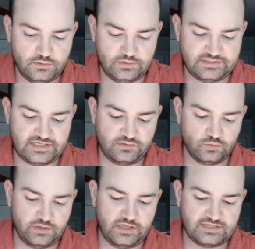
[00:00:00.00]
is I need to
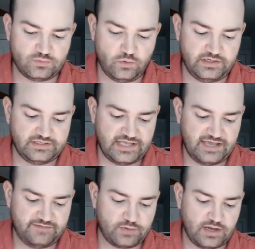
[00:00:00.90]
realize what is
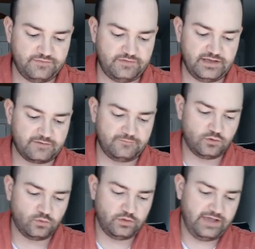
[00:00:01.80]
f prime of negative
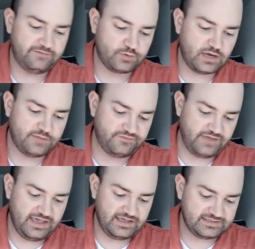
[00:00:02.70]
4. Well, f prime of
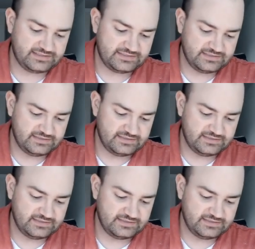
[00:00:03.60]
x